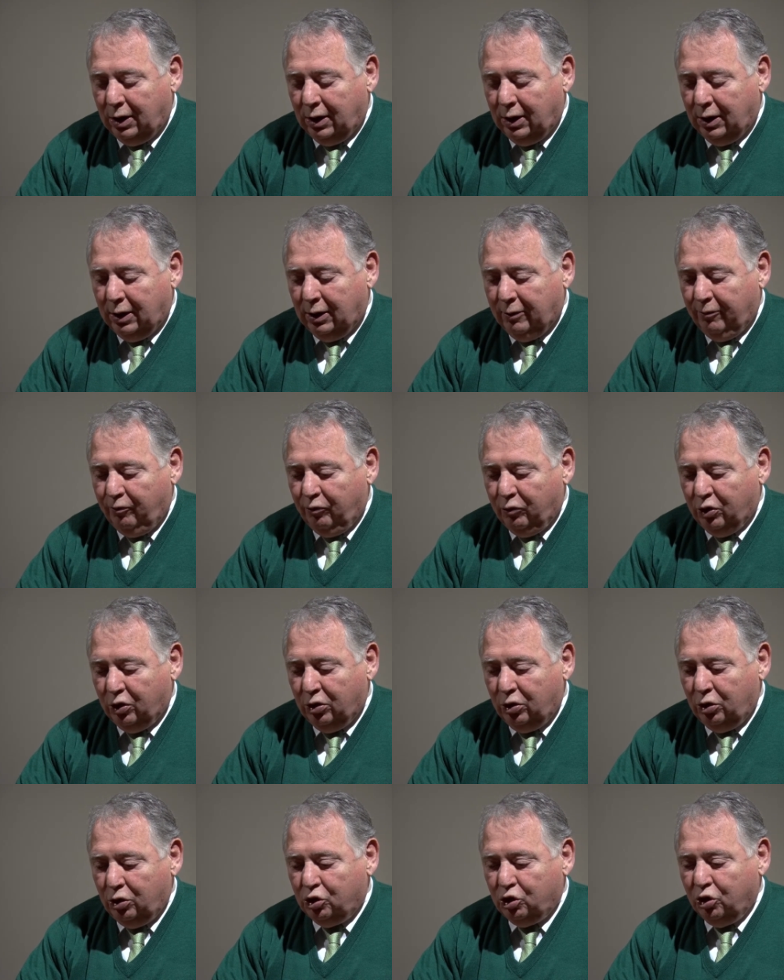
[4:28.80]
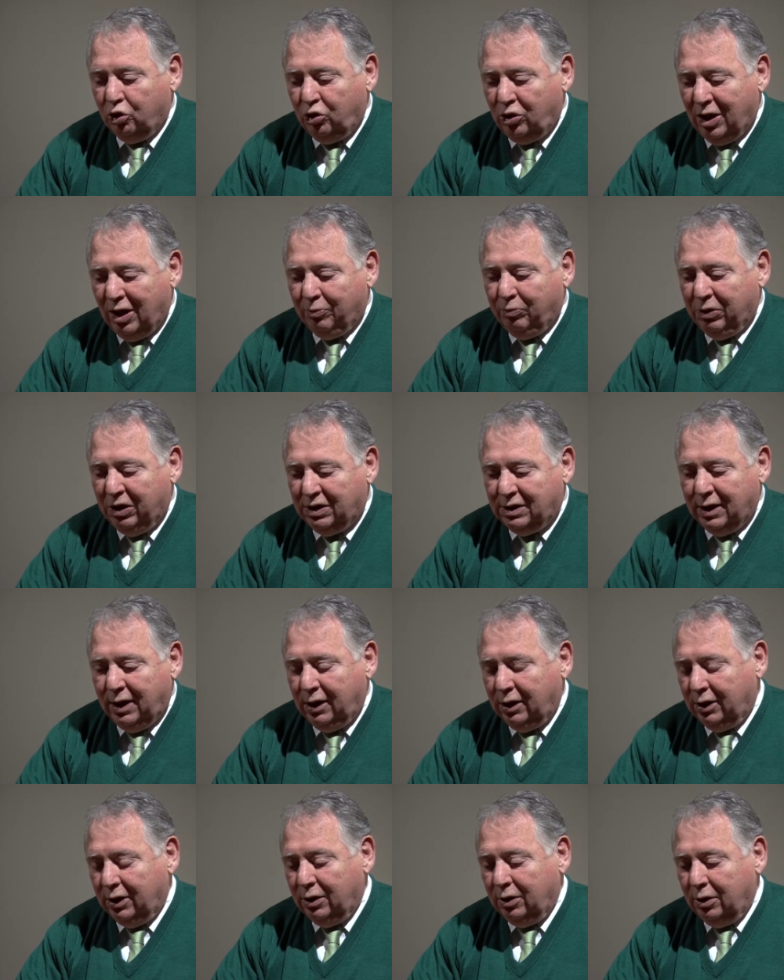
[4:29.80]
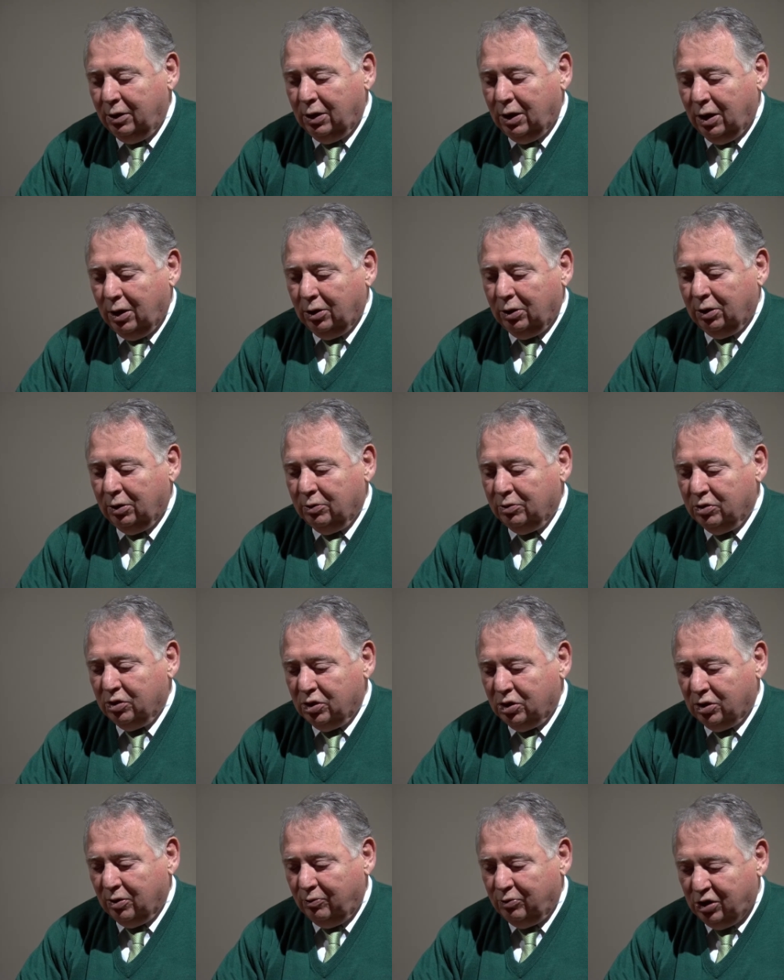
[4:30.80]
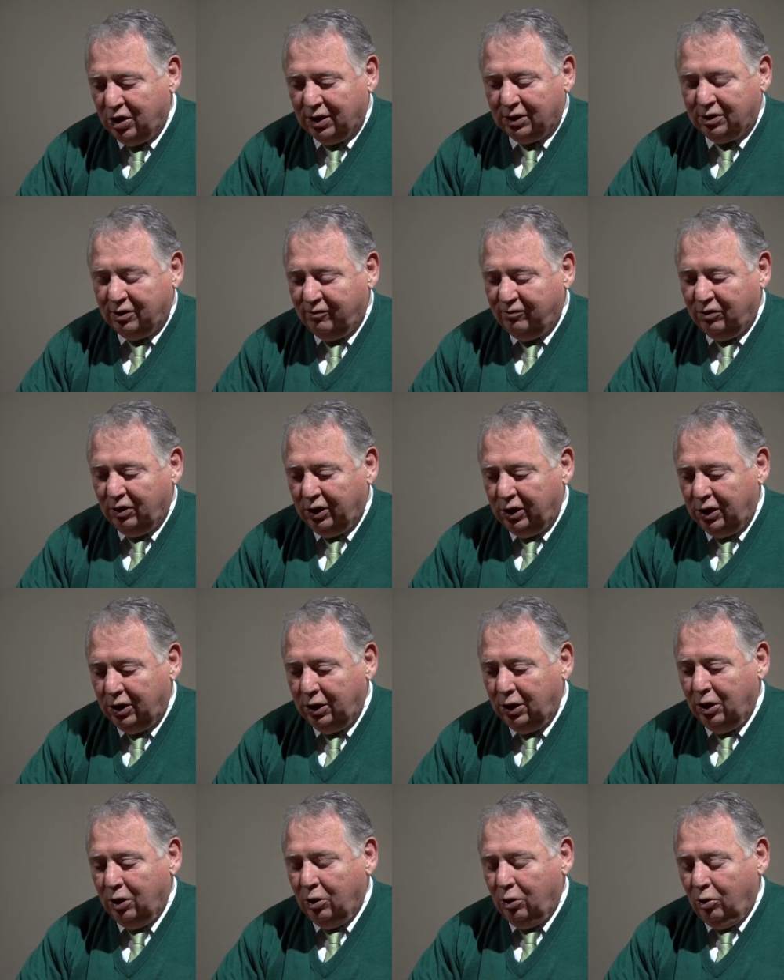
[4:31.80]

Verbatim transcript: um, should not be taken uh, subjectively